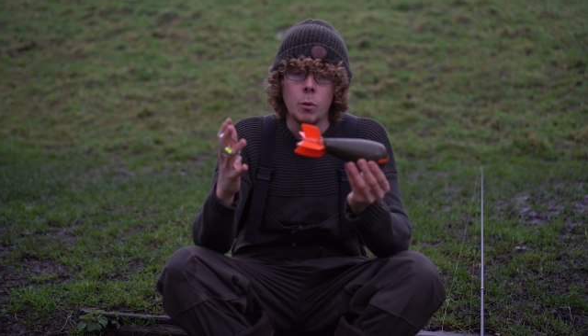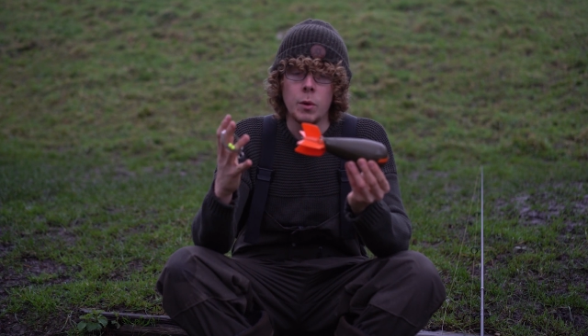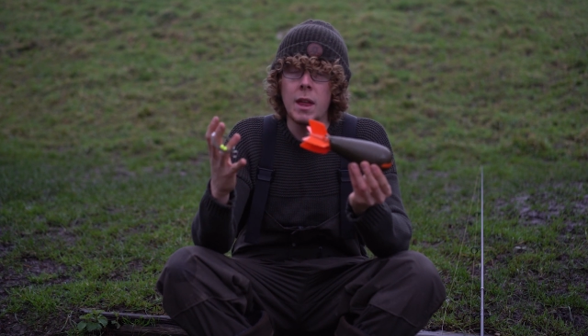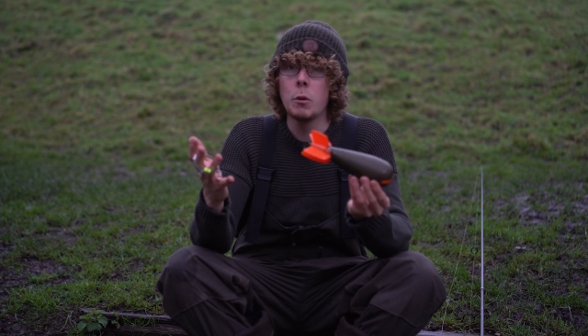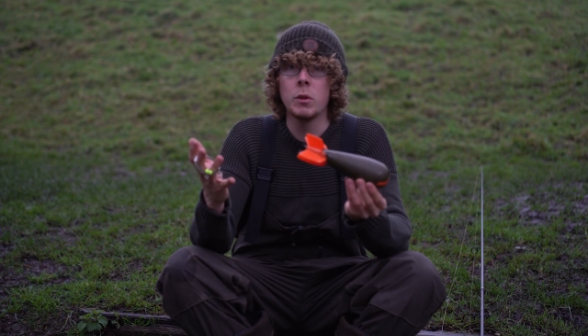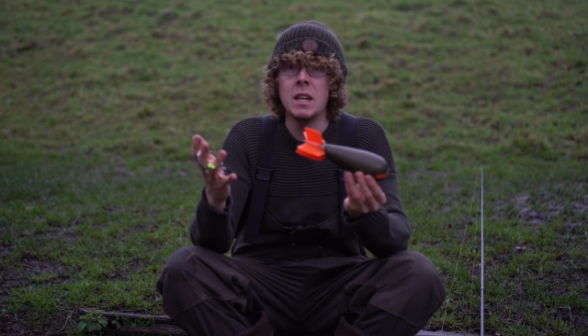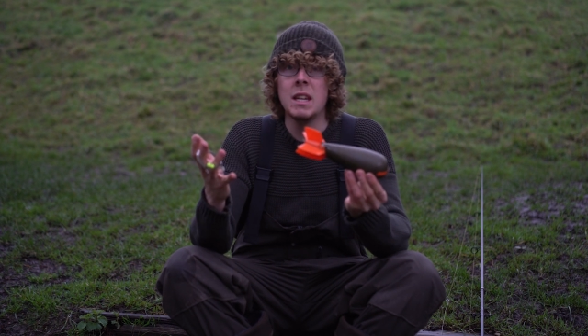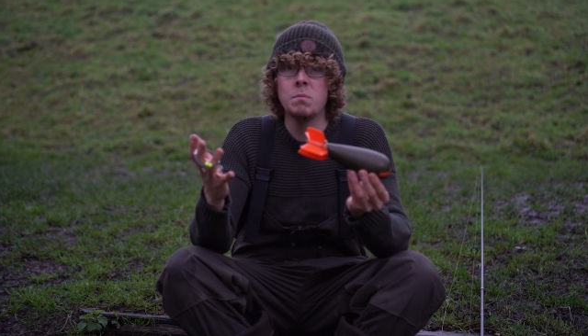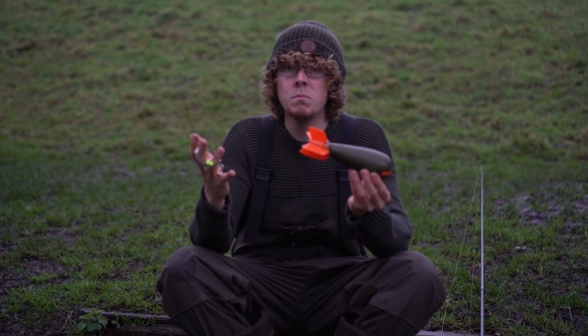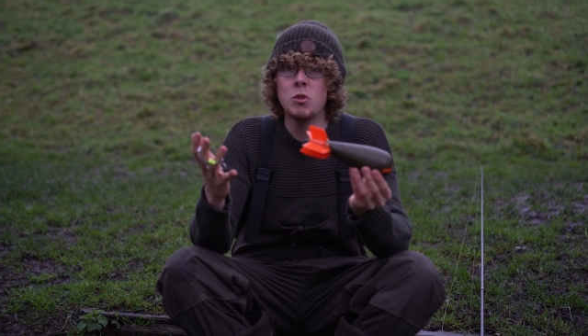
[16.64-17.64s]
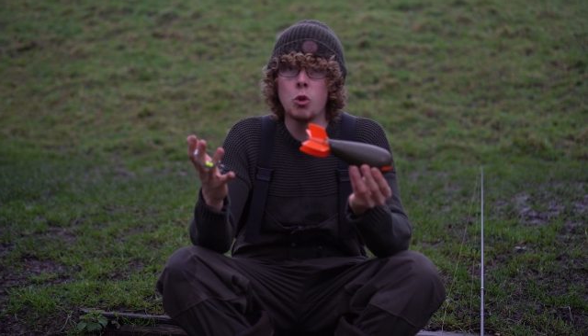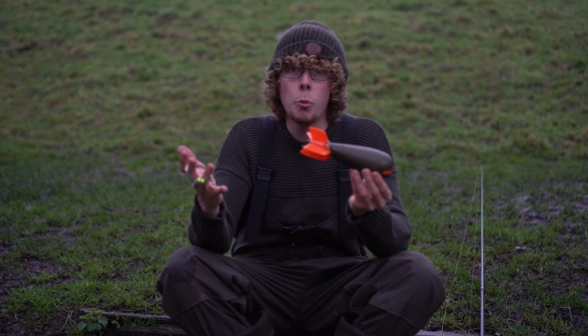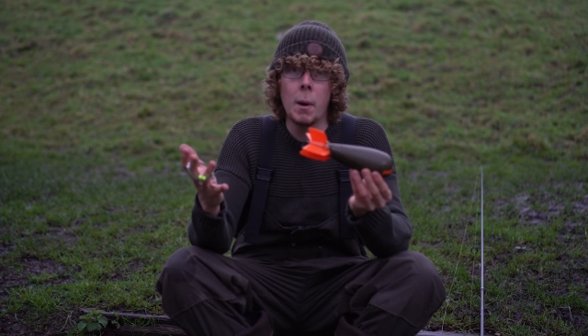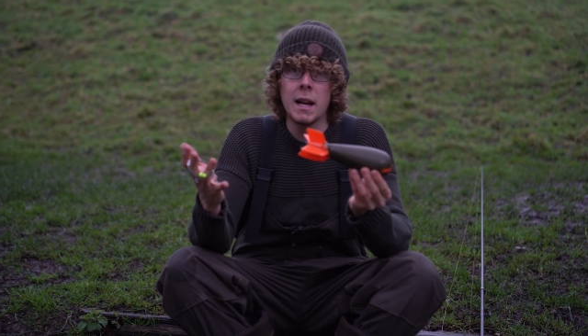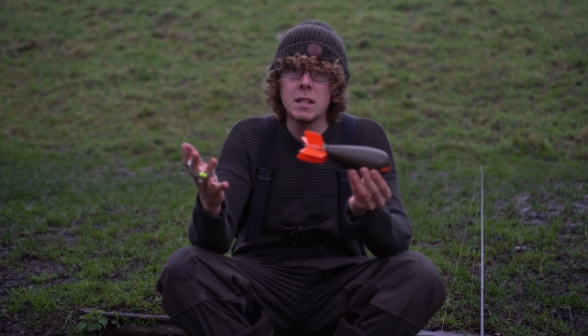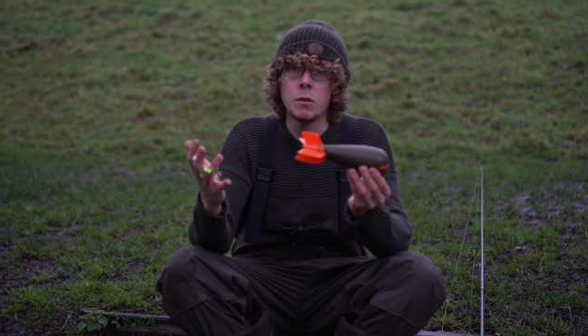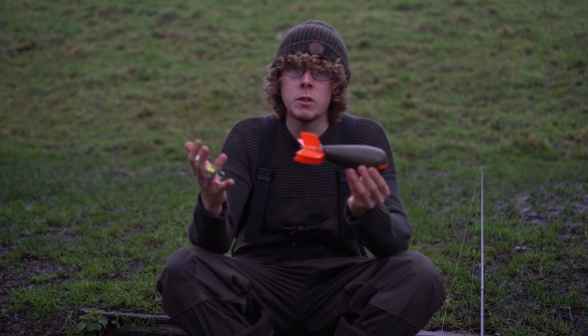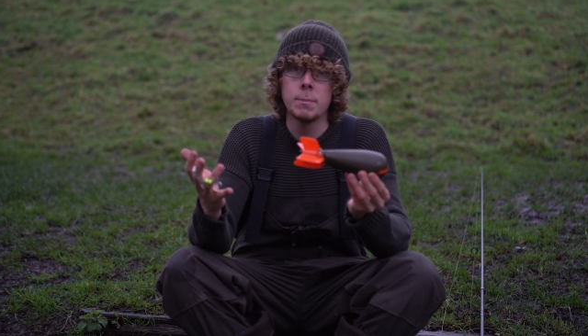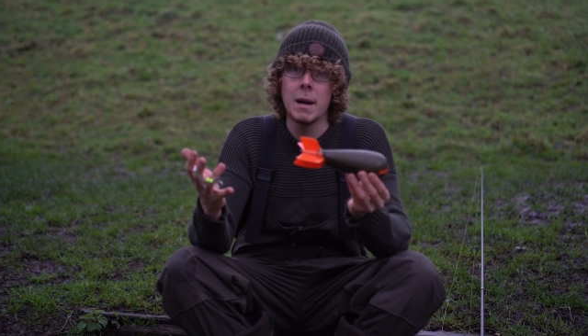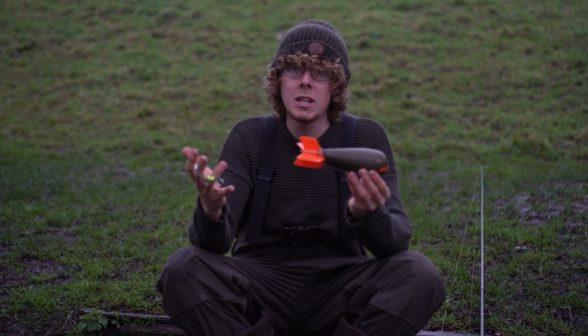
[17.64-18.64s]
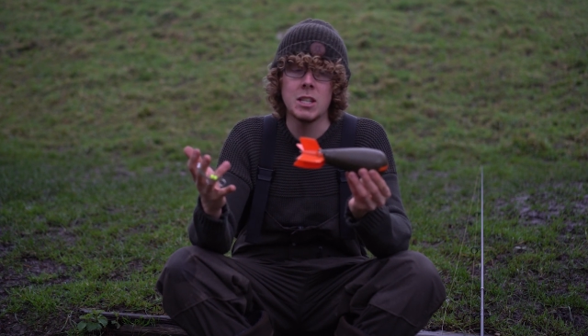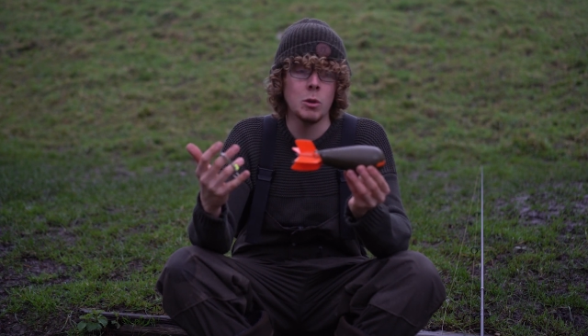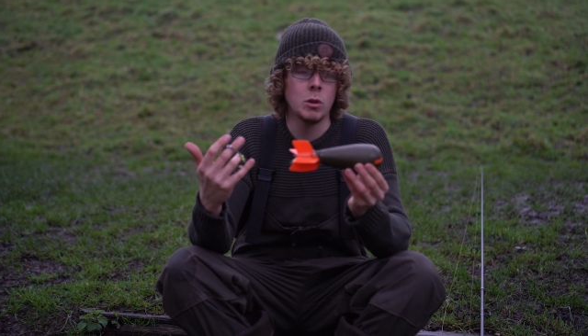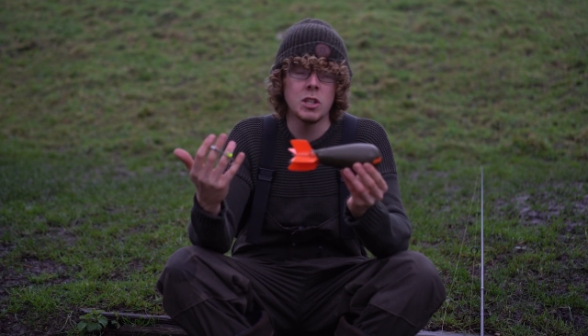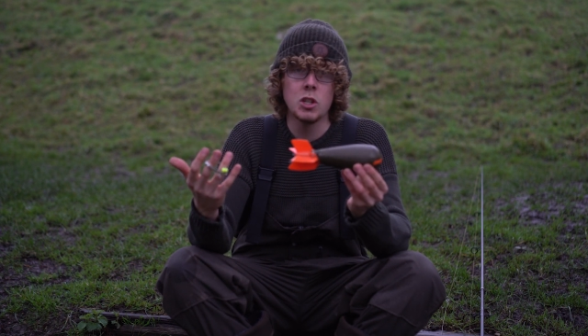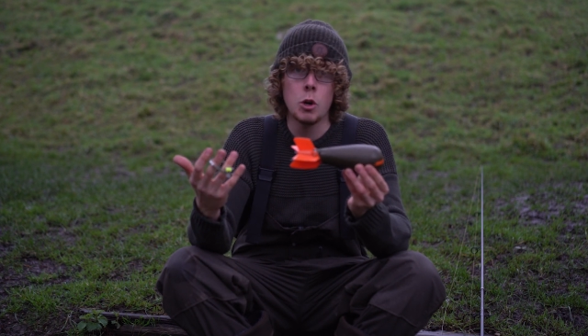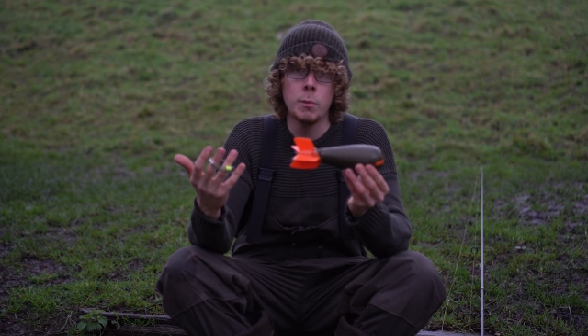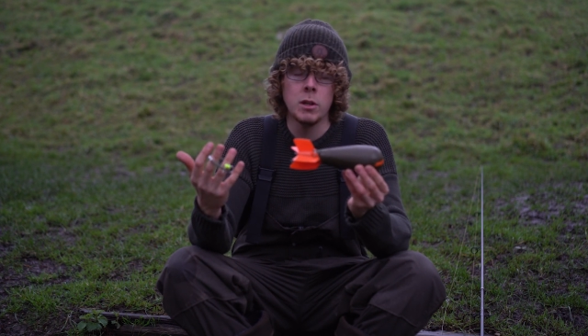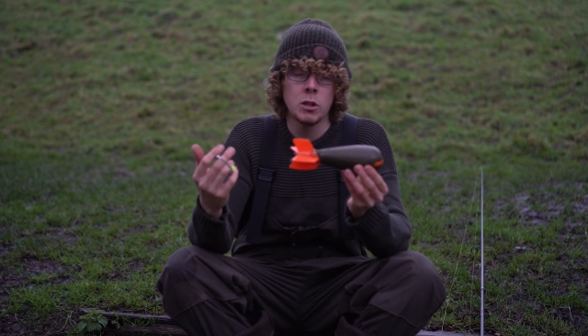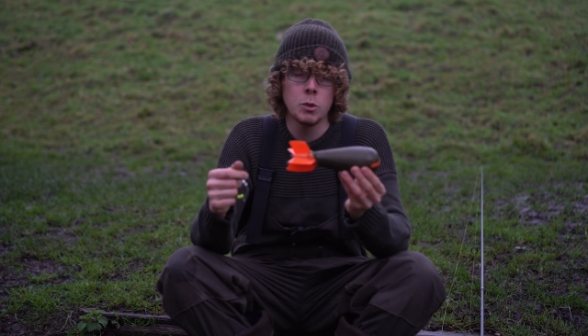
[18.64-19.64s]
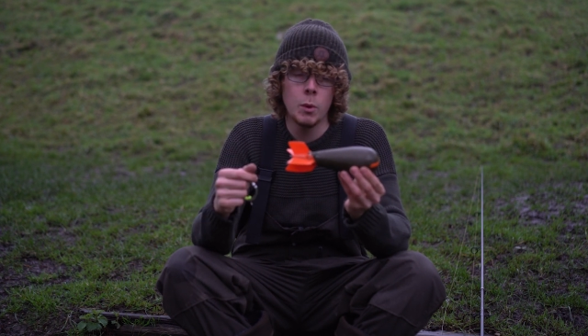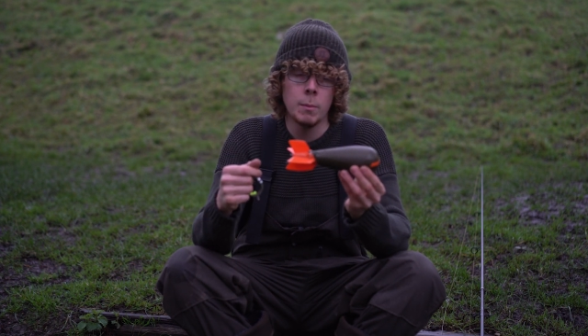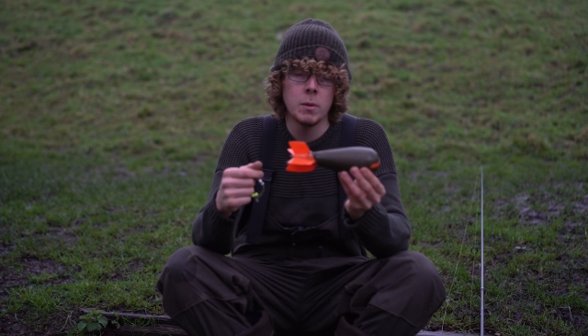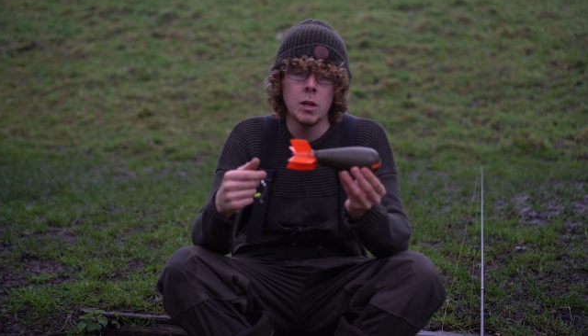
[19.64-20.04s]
without the drawbacks of splashing or disturbing your swim.